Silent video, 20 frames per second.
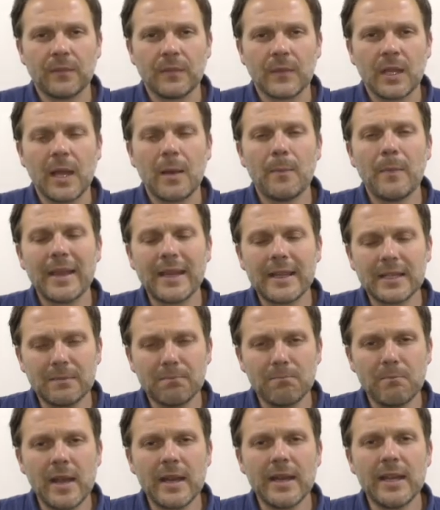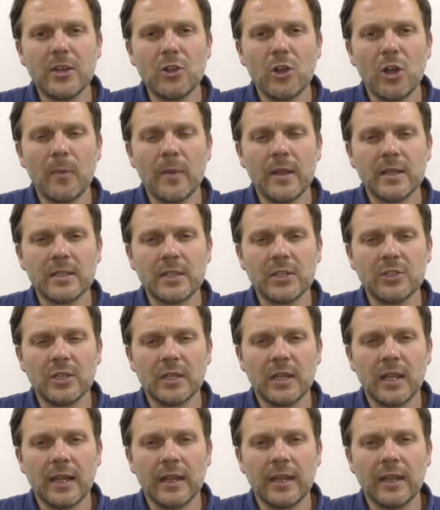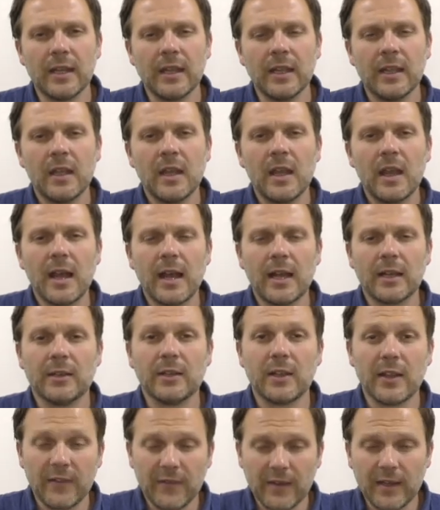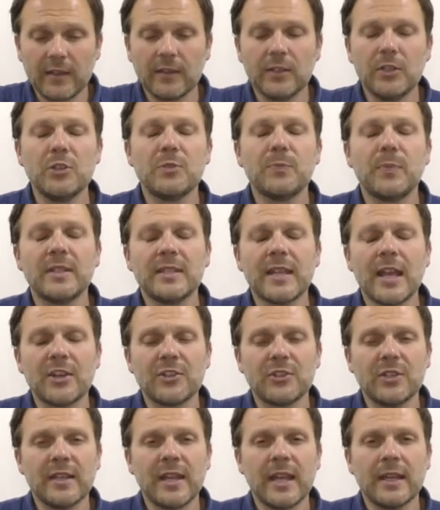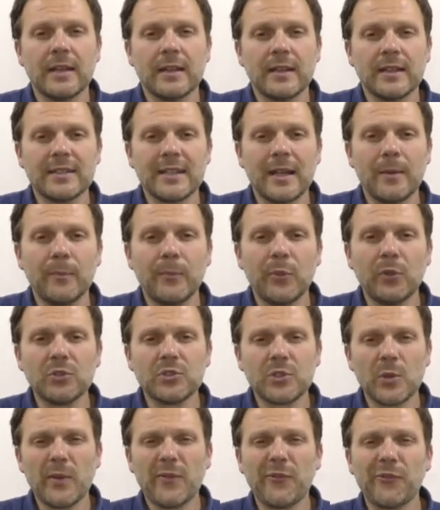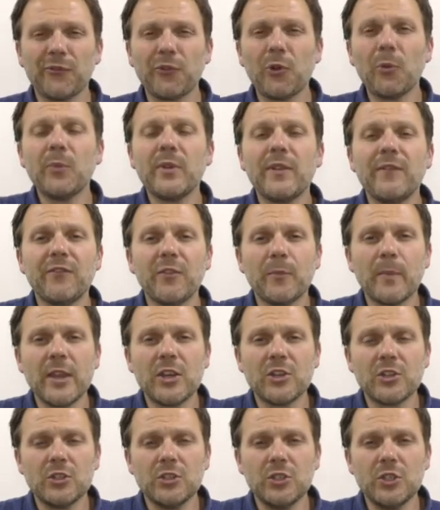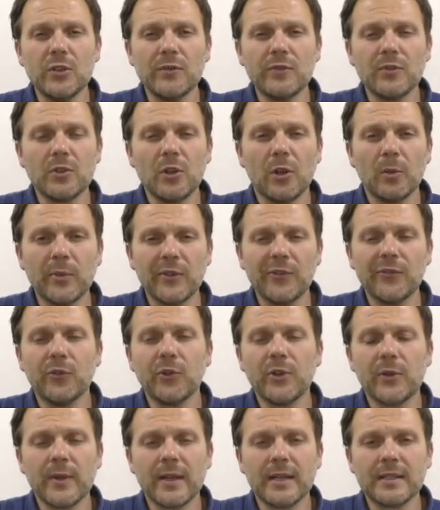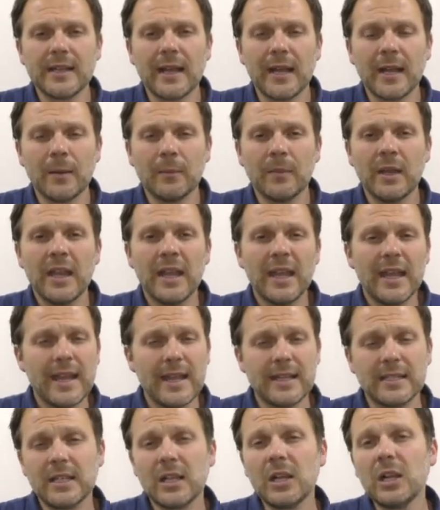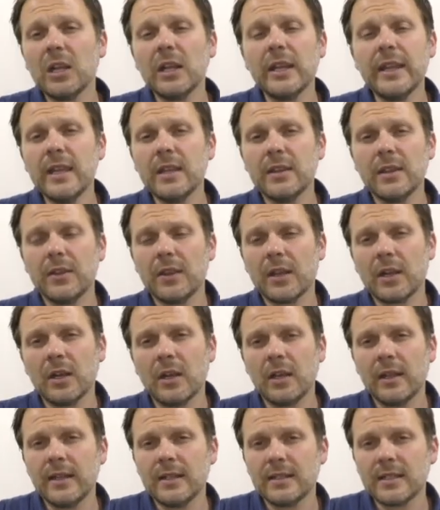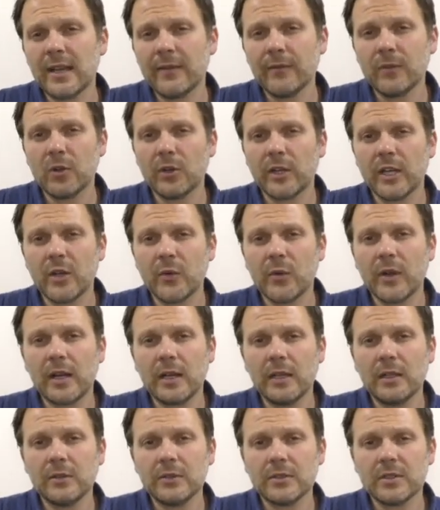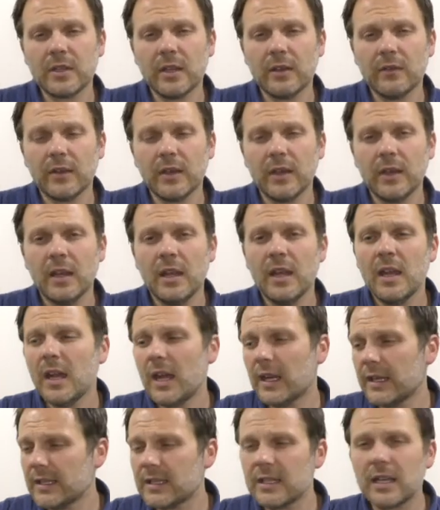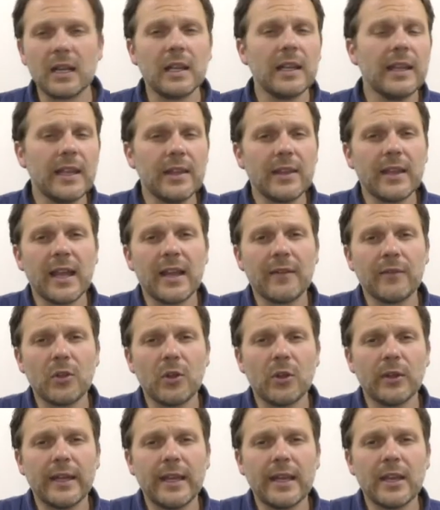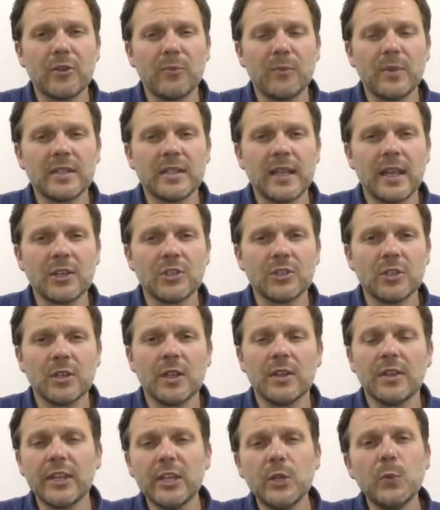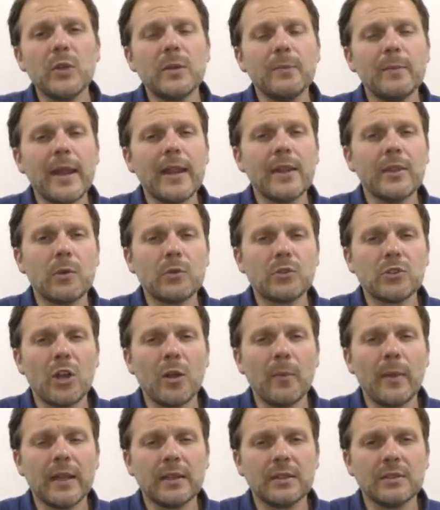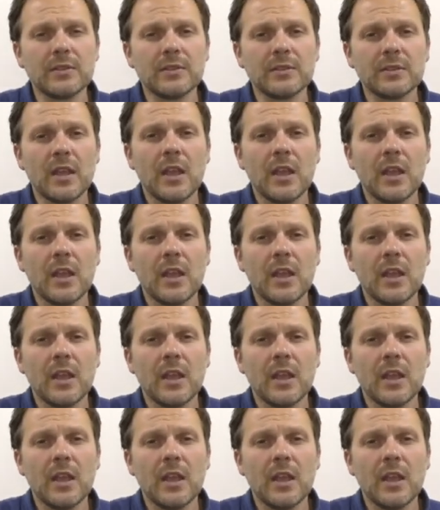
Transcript: And make as many comments as you like. And if I use protection again, an example, so if from the information you've got before your exam, it's clear that the clients haven't got any critical illness cover, and it's clear they haven't got any income protection, then you would make those comments.